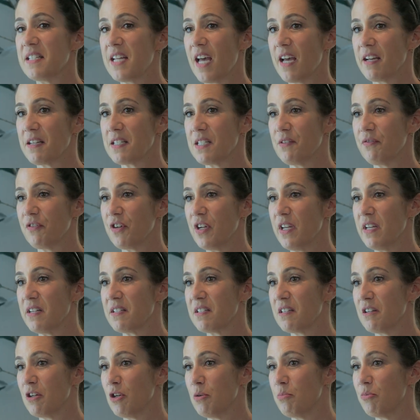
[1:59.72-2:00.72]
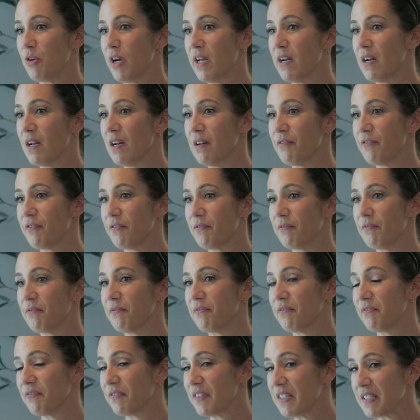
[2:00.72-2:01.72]
tax-free. It's a no-brainer.
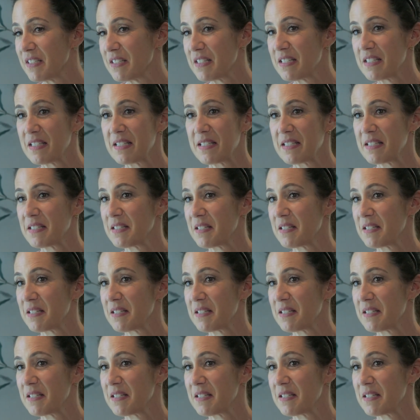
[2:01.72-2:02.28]
It's